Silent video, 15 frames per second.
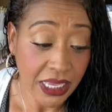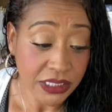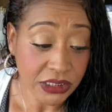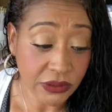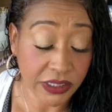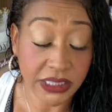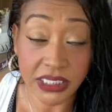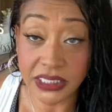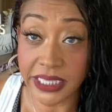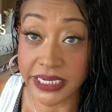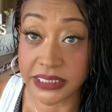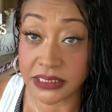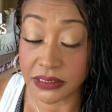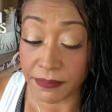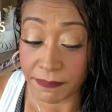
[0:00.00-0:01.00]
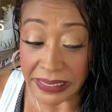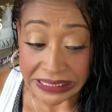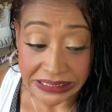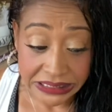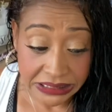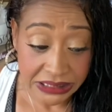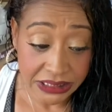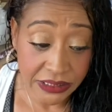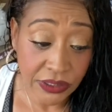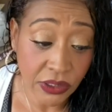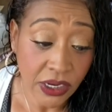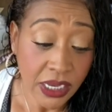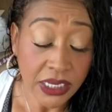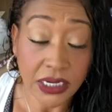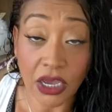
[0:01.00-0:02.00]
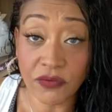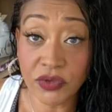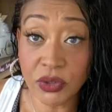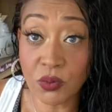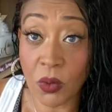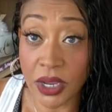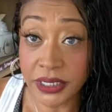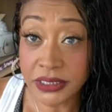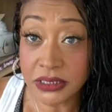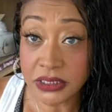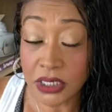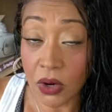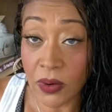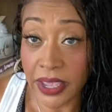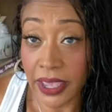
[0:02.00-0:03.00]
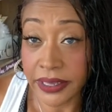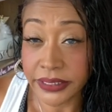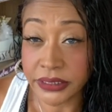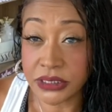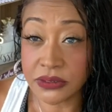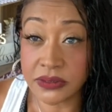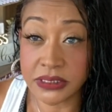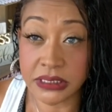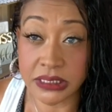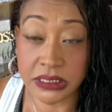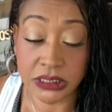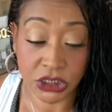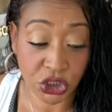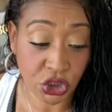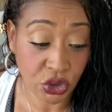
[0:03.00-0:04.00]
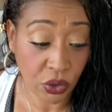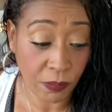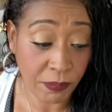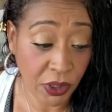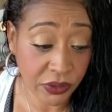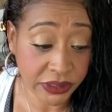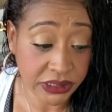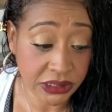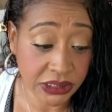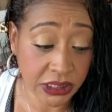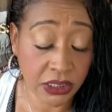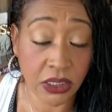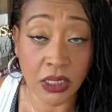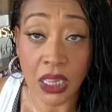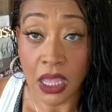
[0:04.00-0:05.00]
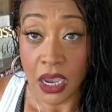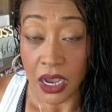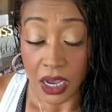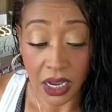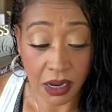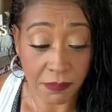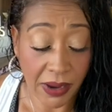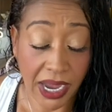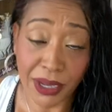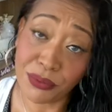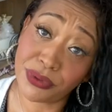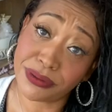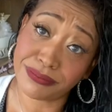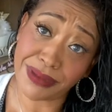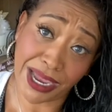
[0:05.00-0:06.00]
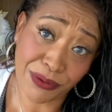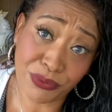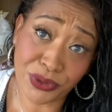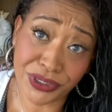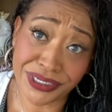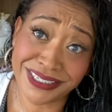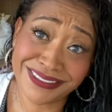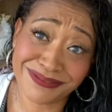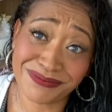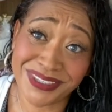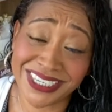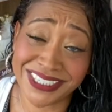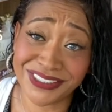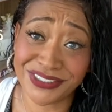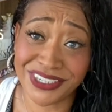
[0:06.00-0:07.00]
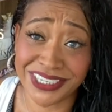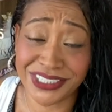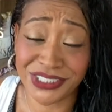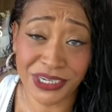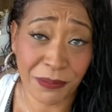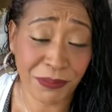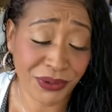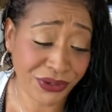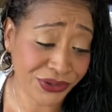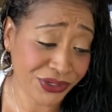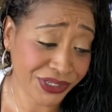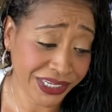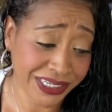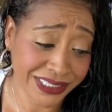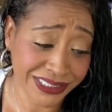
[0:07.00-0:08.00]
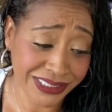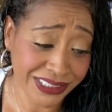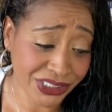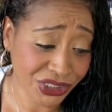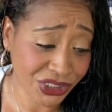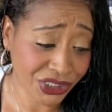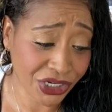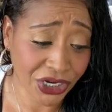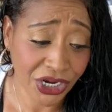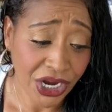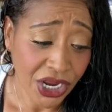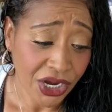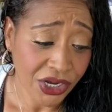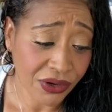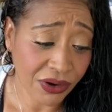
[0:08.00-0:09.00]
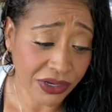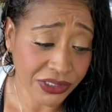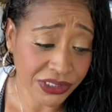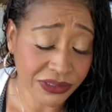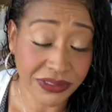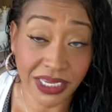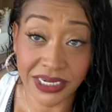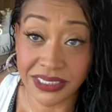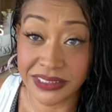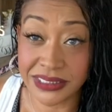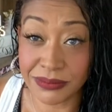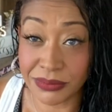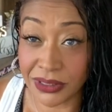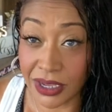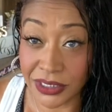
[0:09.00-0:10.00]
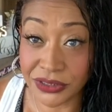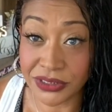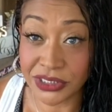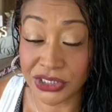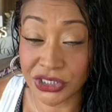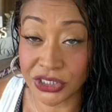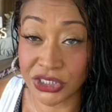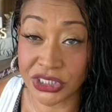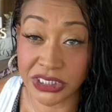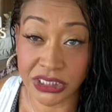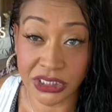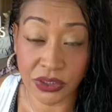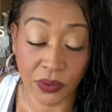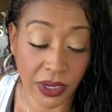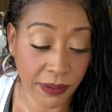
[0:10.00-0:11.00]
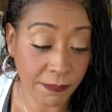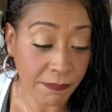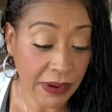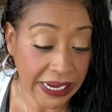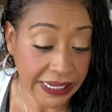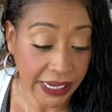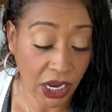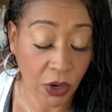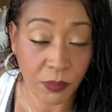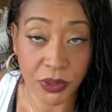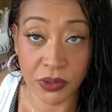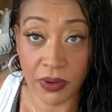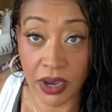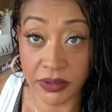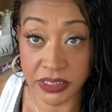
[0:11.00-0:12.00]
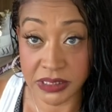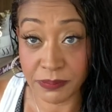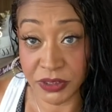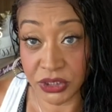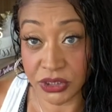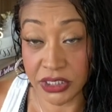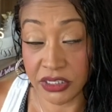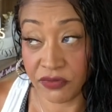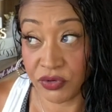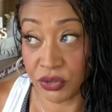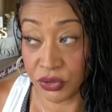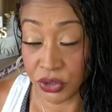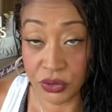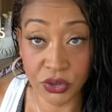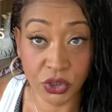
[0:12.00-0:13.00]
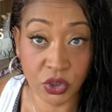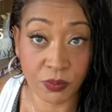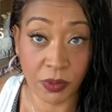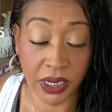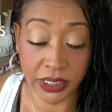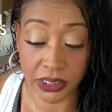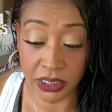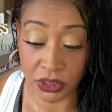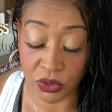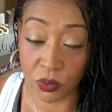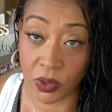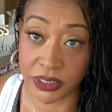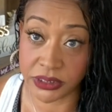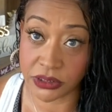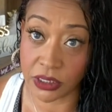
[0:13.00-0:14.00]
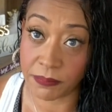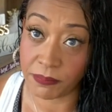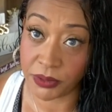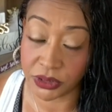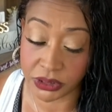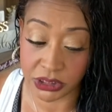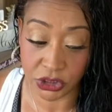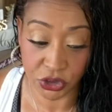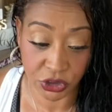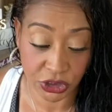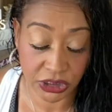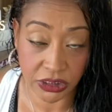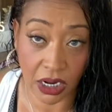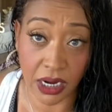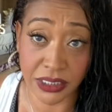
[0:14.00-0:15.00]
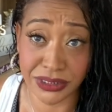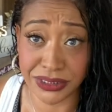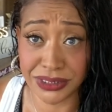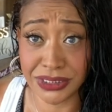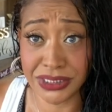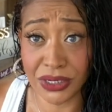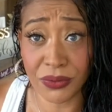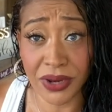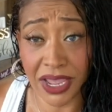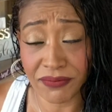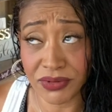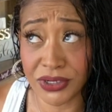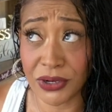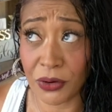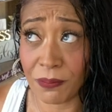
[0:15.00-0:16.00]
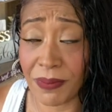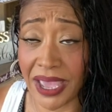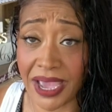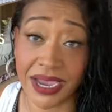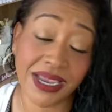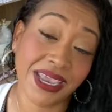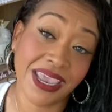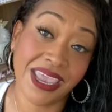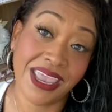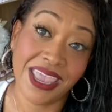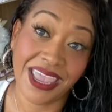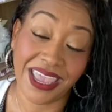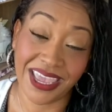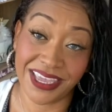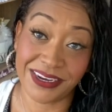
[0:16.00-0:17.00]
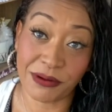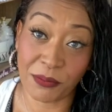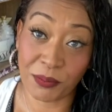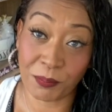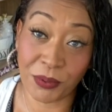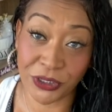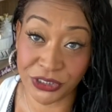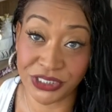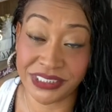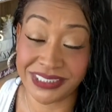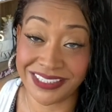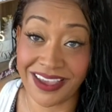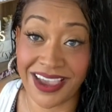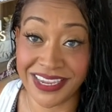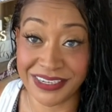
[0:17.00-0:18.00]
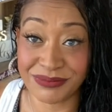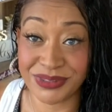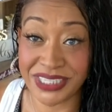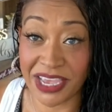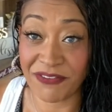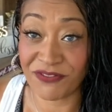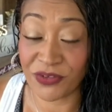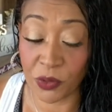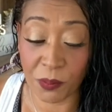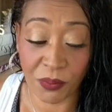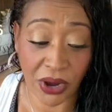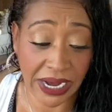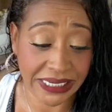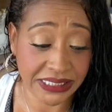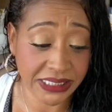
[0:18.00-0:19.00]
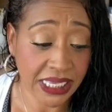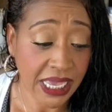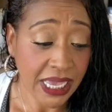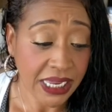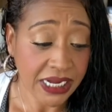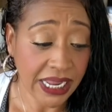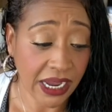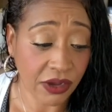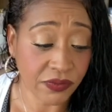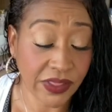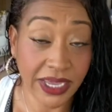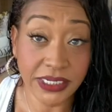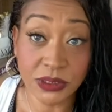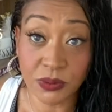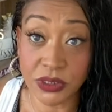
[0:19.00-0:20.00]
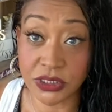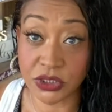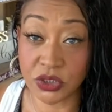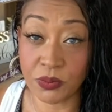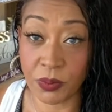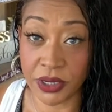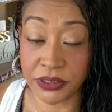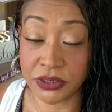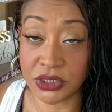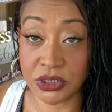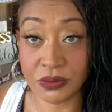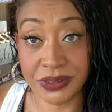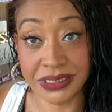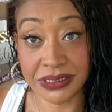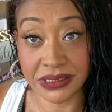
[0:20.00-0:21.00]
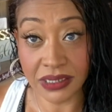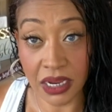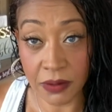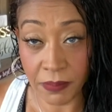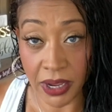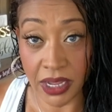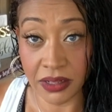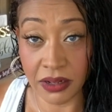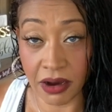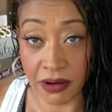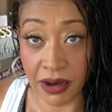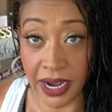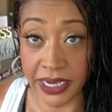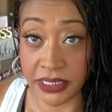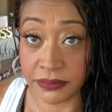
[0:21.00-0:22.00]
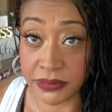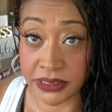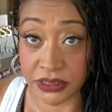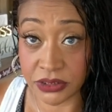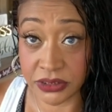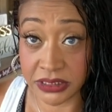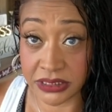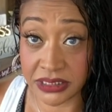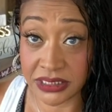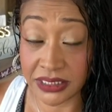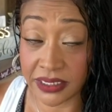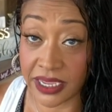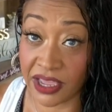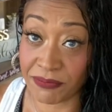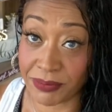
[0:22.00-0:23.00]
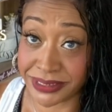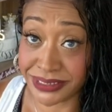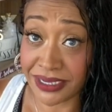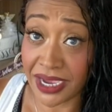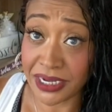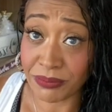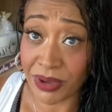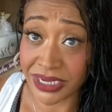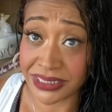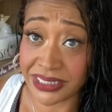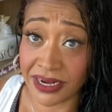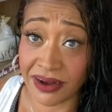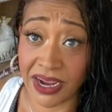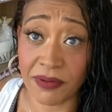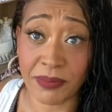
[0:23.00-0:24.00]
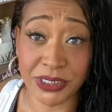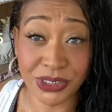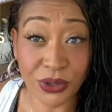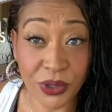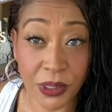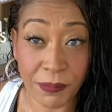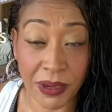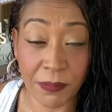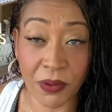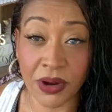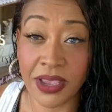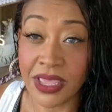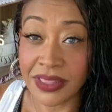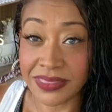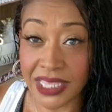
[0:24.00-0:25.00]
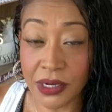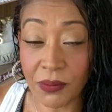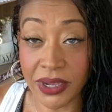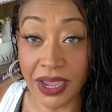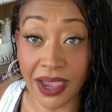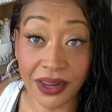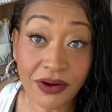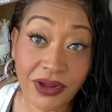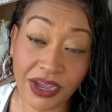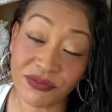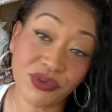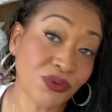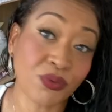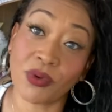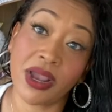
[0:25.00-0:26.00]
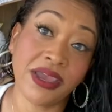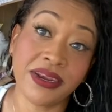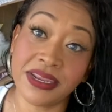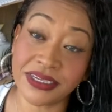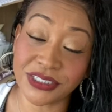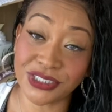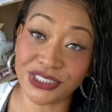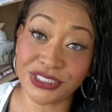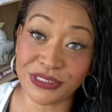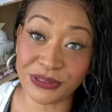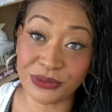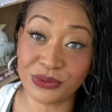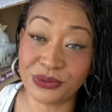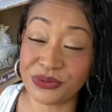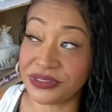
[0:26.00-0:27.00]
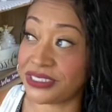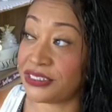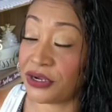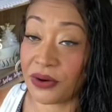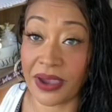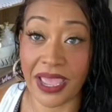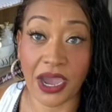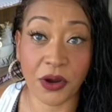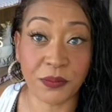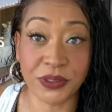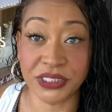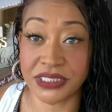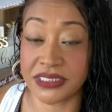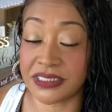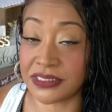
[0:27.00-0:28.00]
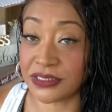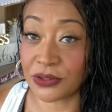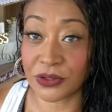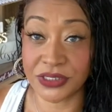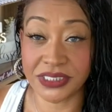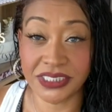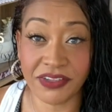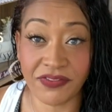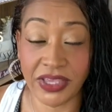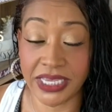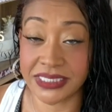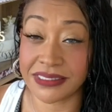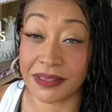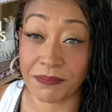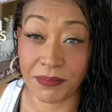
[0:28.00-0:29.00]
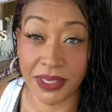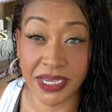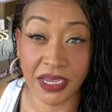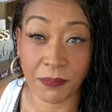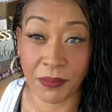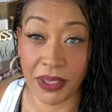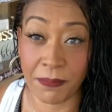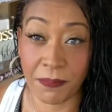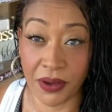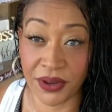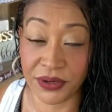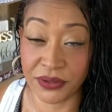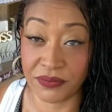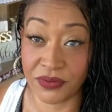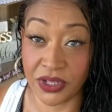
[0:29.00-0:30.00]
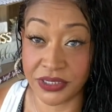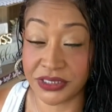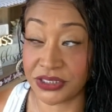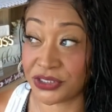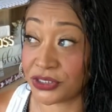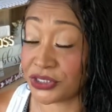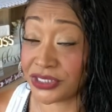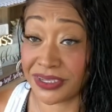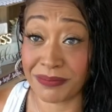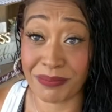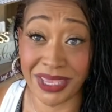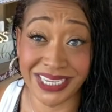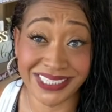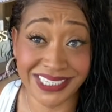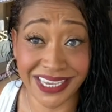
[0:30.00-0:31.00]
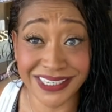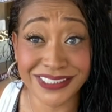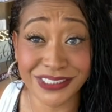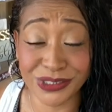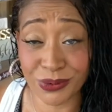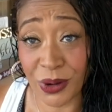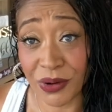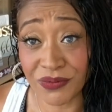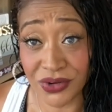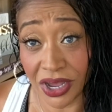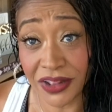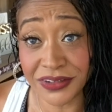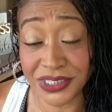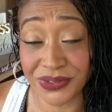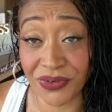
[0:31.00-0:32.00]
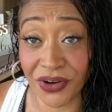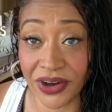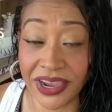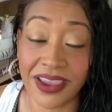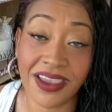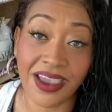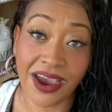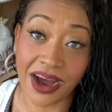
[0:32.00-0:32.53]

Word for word: So I think that is an amazing deal. Now, if you wanted to go ahead and do this additional bonus deal, um, I would, I would, because you're getting shampoo, you're getting conditioner, you're also getting some laundry detergent. So it might help you out, especially if you're new to couponing and you want to start building your stock. So you don't have to go back and purchase the items at full price. Now that is what us couponers do. We stockpile our items. As you can see, I have my Tide back there. I have my toilet paper. That way I don't have to run to, you know, Albertsons or CVS and pick up a bottle of laundry detergent and pay 10 to $12 for it.